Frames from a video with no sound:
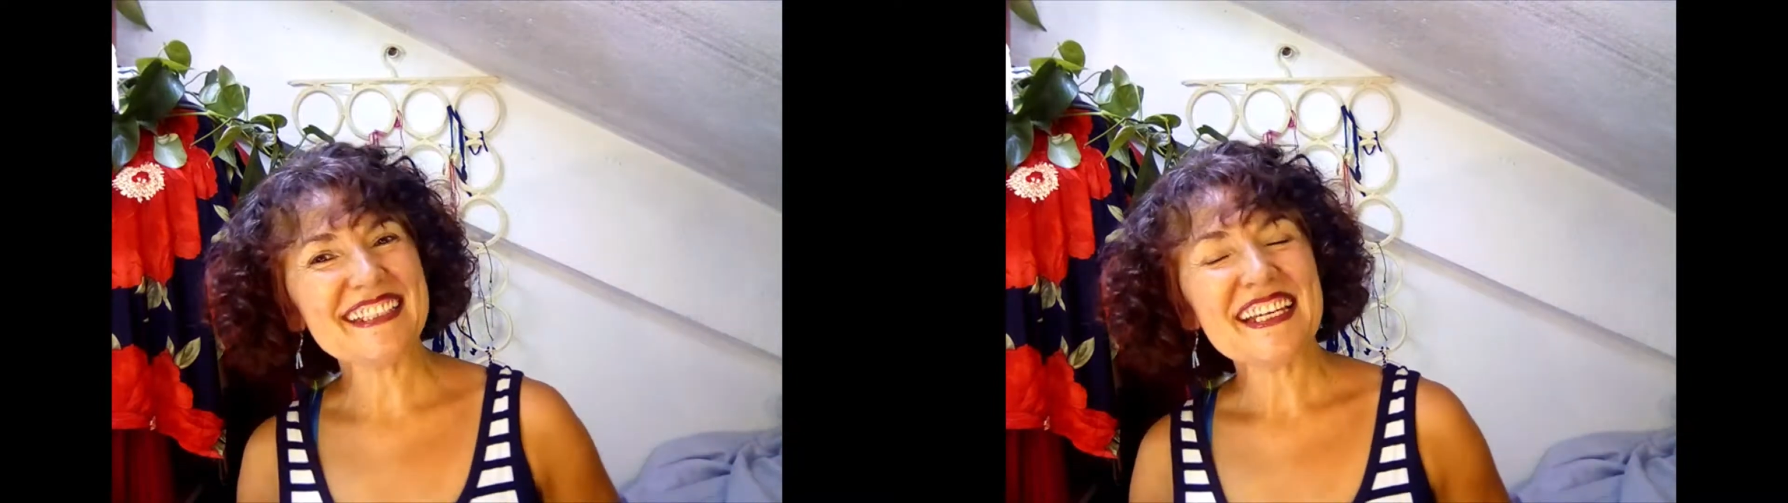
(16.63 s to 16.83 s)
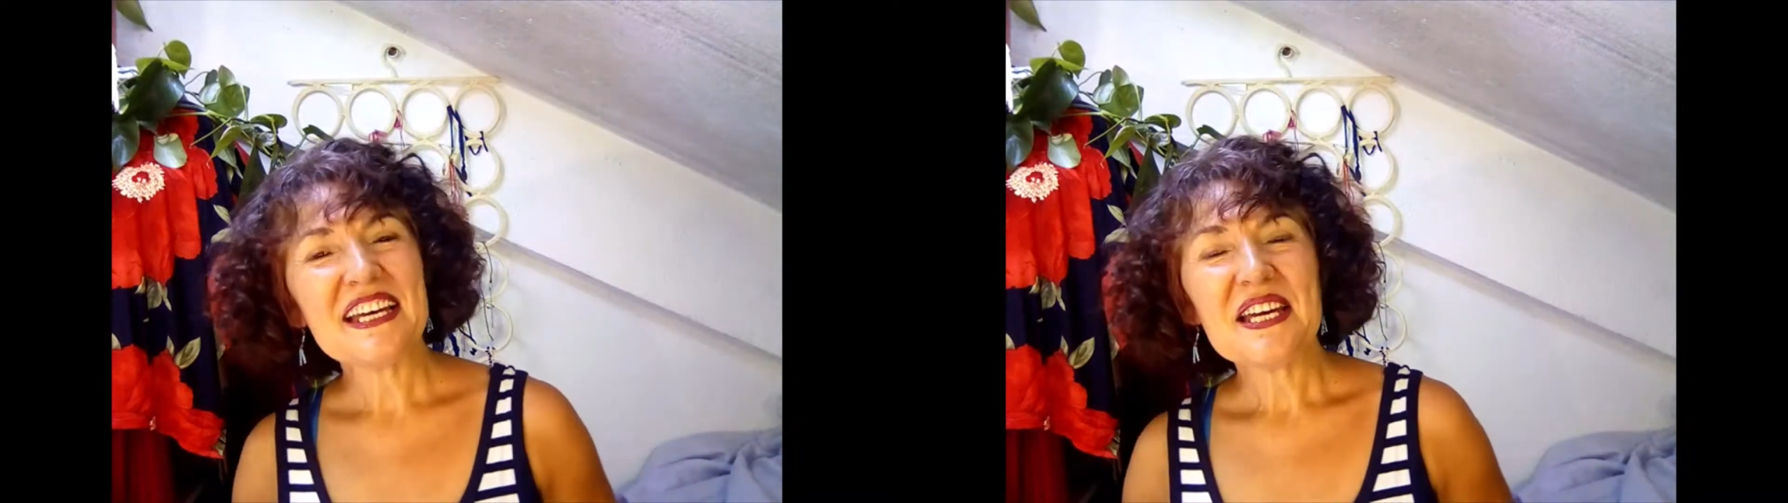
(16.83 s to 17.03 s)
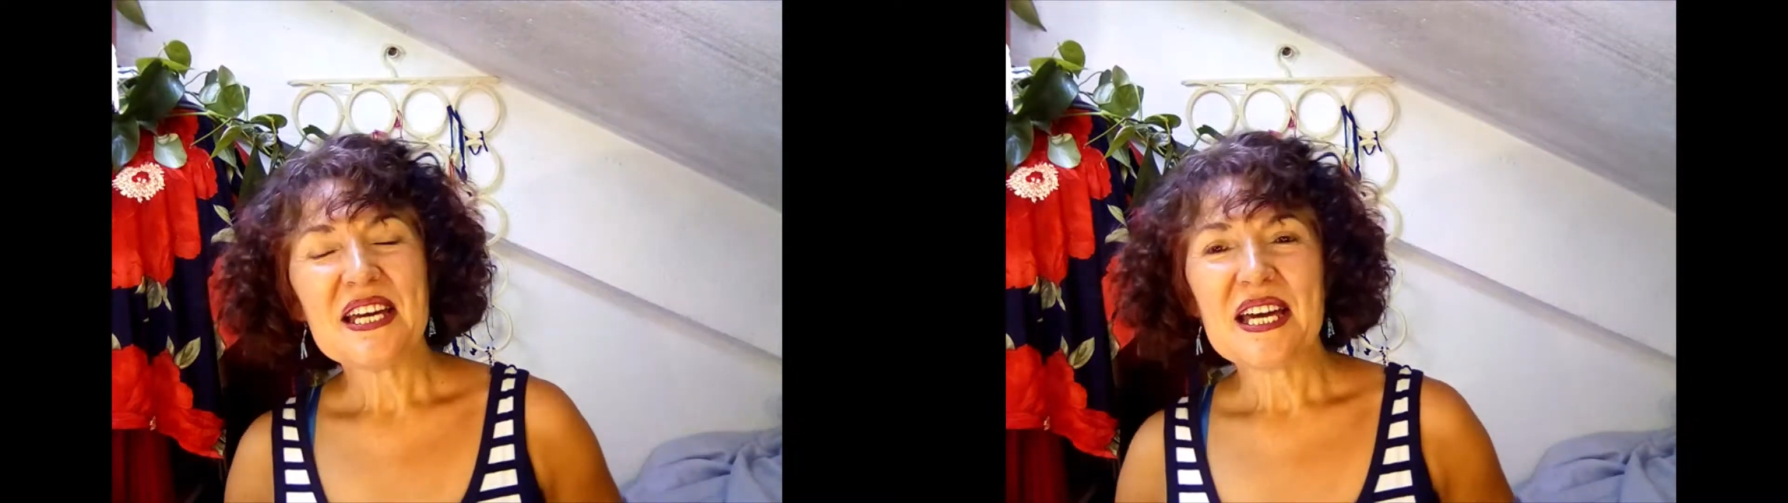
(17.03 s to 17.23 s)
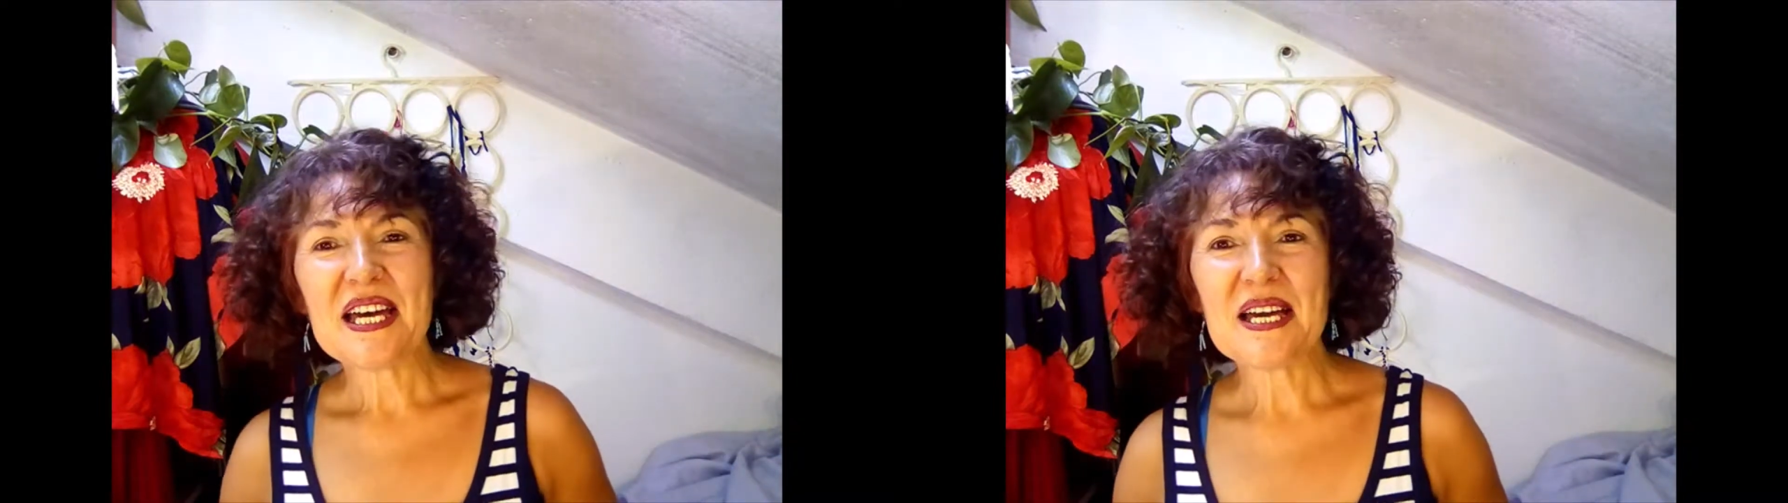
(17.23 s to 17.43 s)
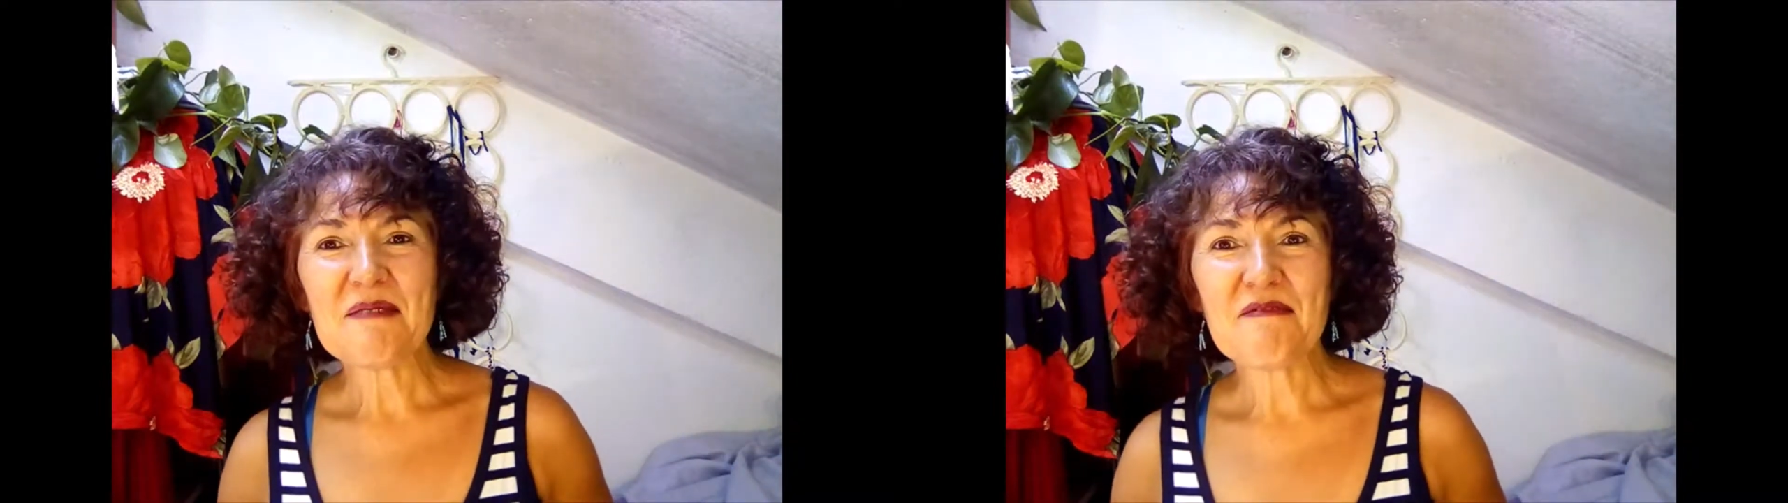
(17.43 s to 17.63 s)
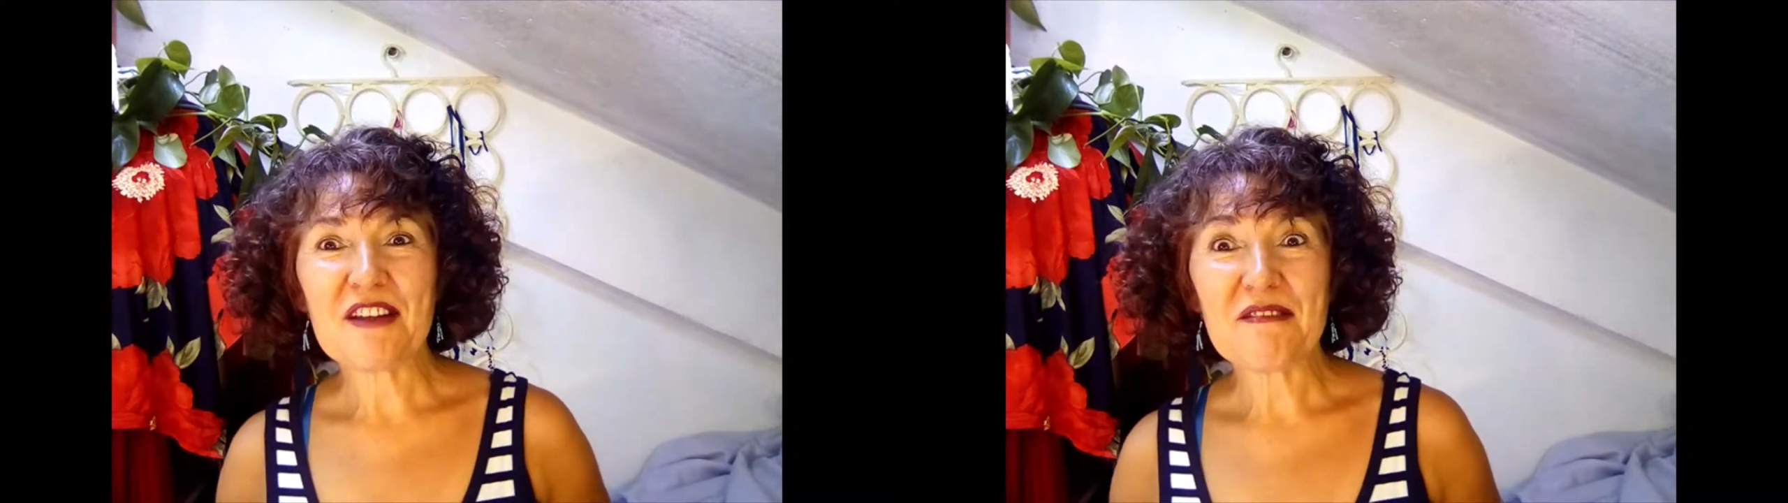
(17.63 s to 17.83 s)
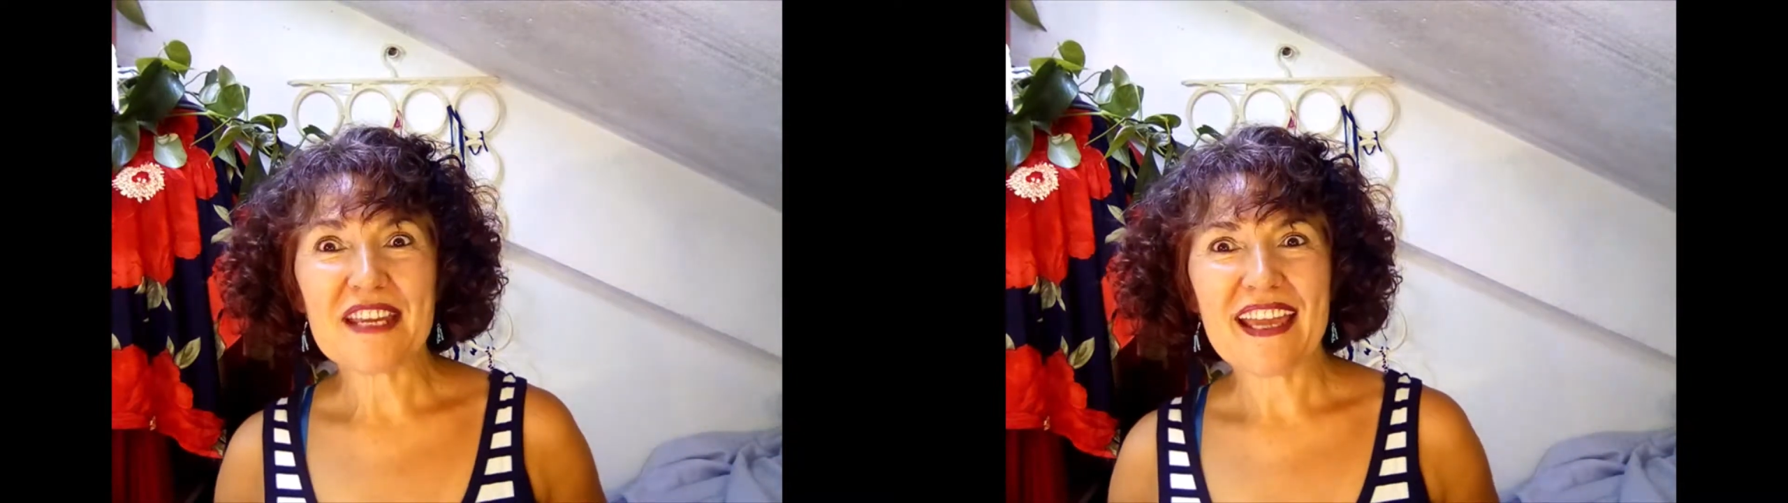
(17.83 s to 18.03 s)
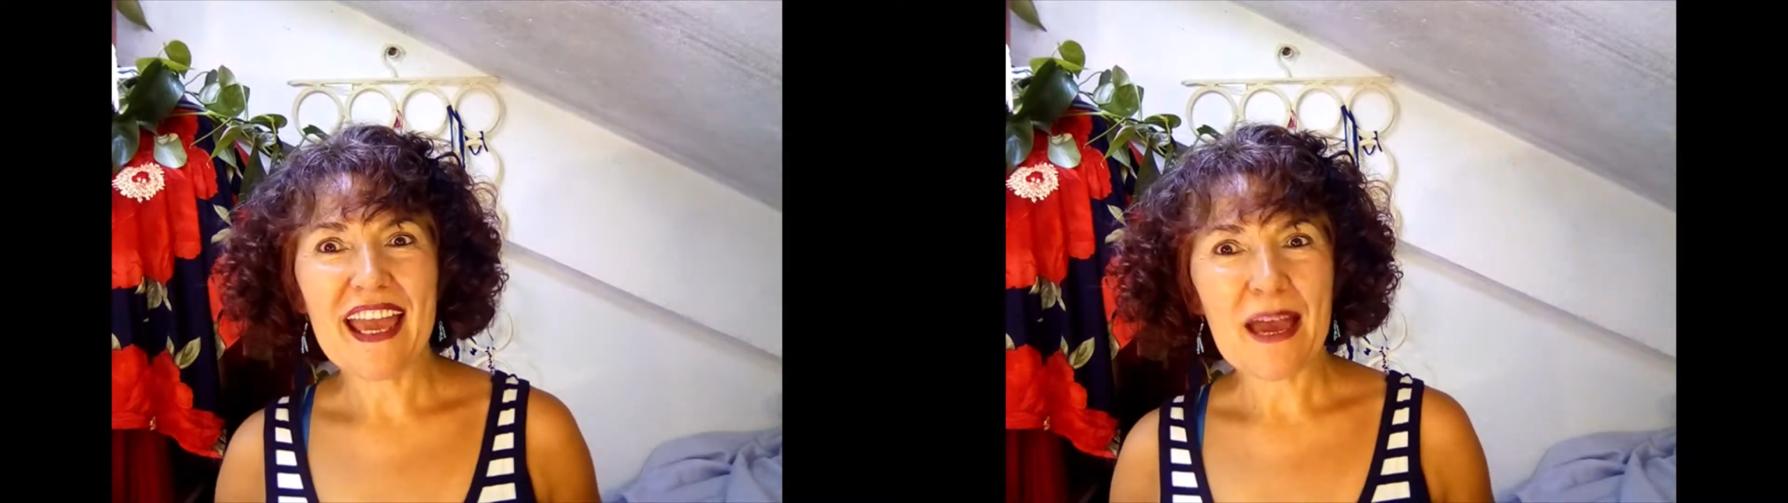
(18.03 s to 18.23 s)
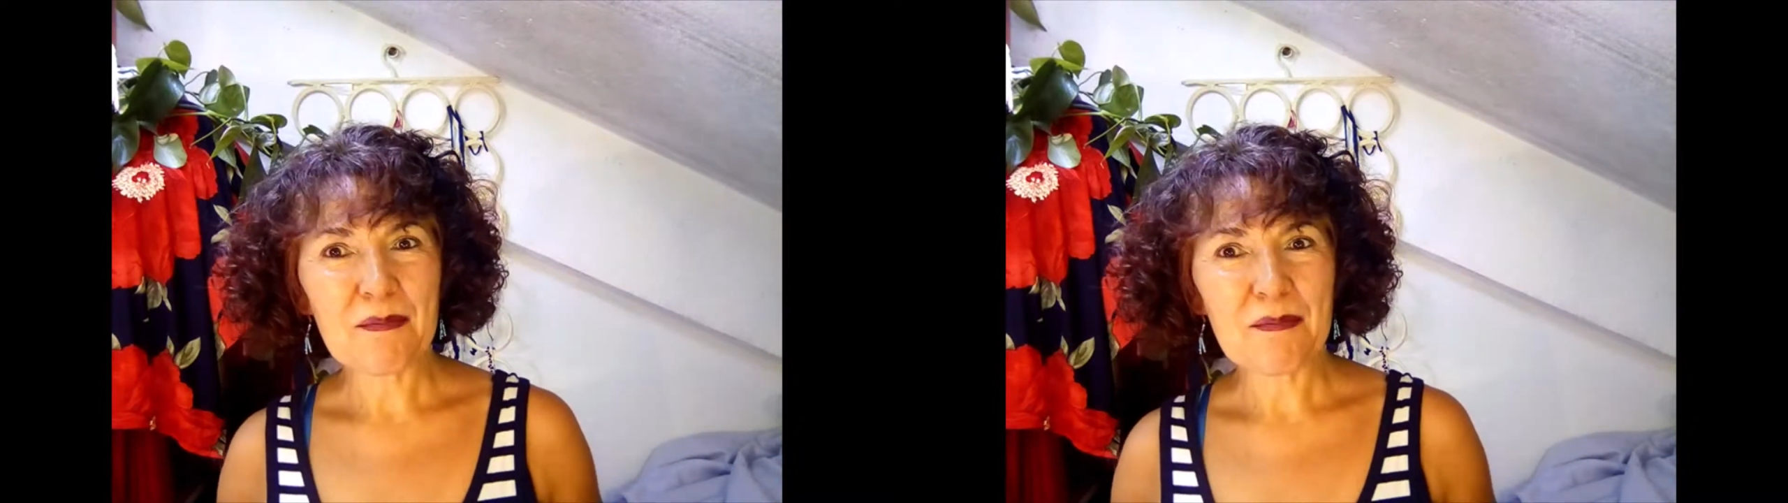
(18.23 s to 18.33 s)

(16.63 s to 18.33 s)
very happy